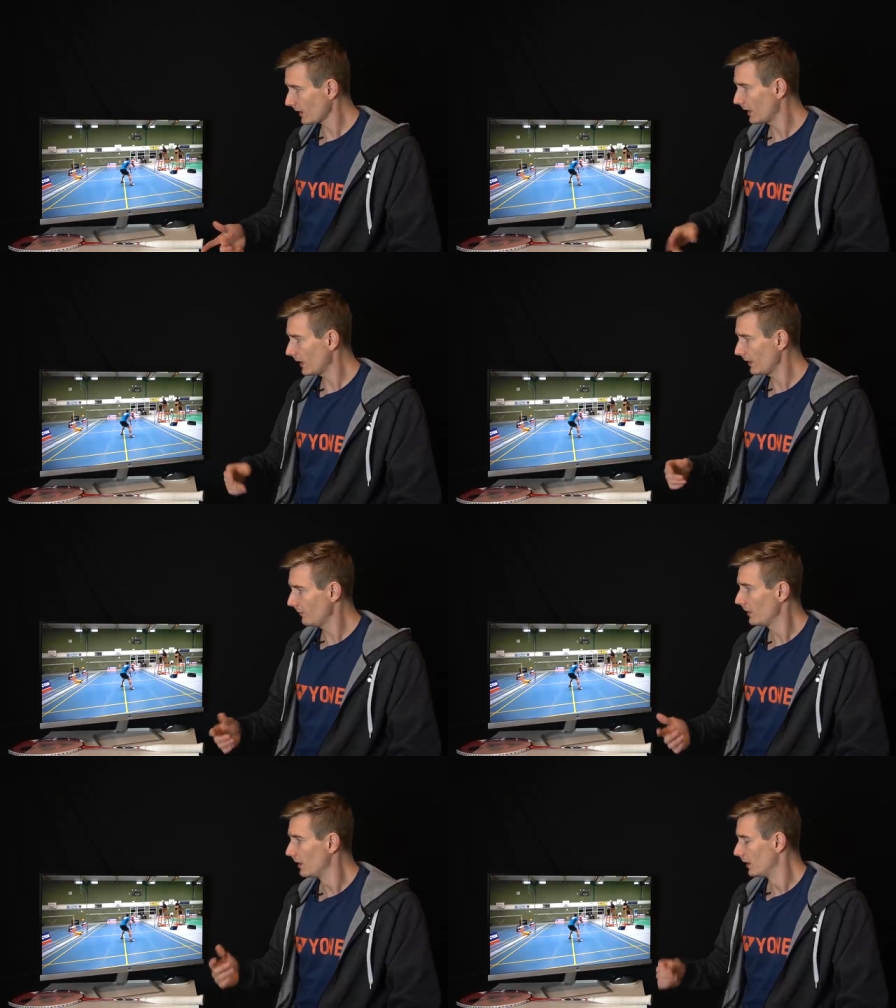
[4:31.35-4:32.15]

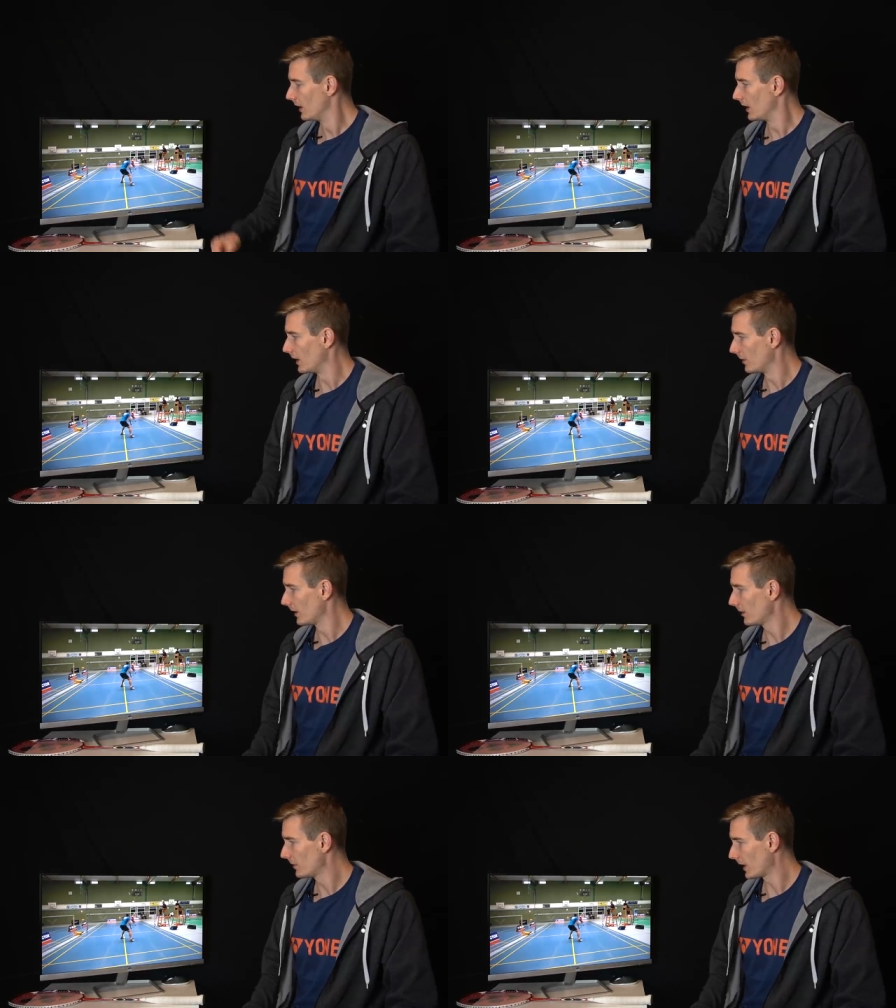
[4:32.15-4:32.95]
I'm uh, a
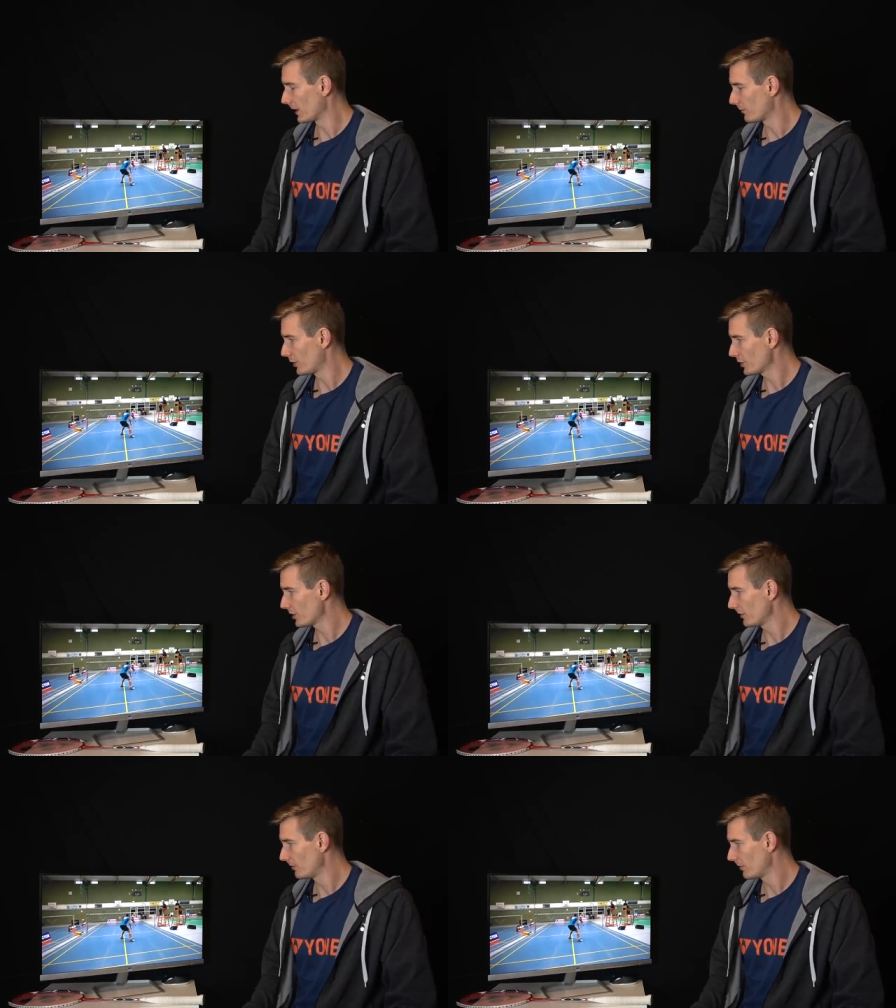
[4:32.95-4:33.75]
little bit under
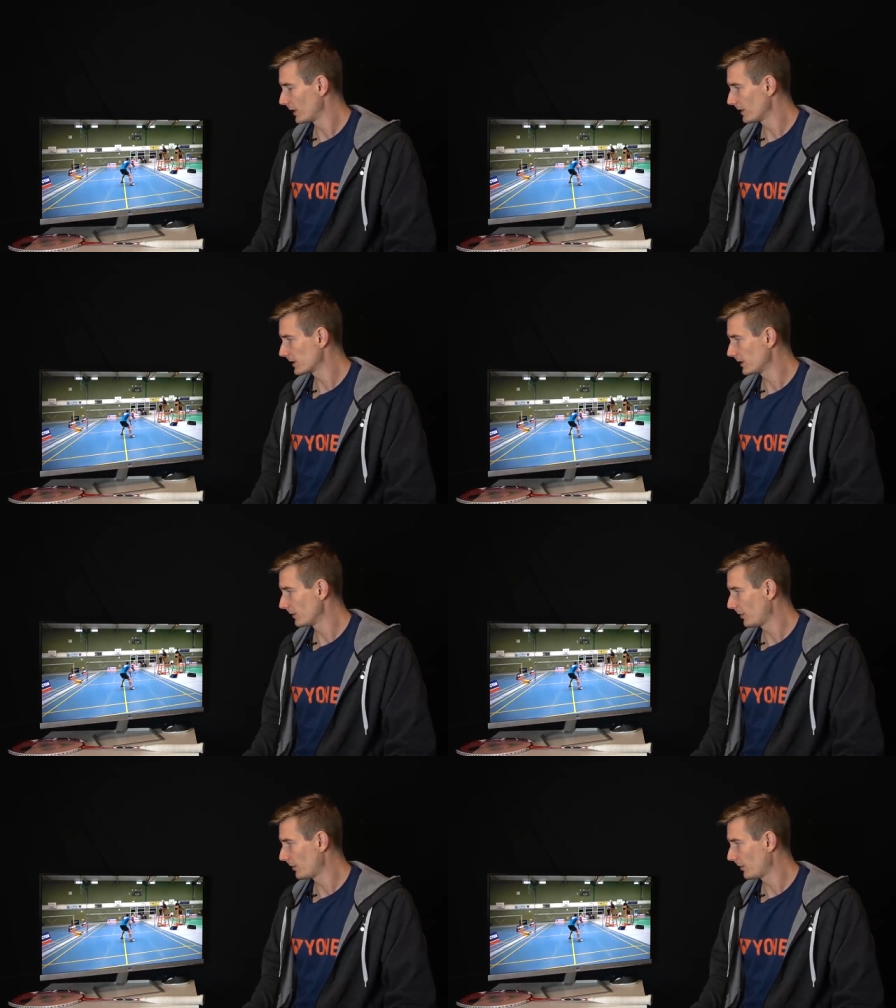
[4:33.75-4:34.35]
pressure, but I still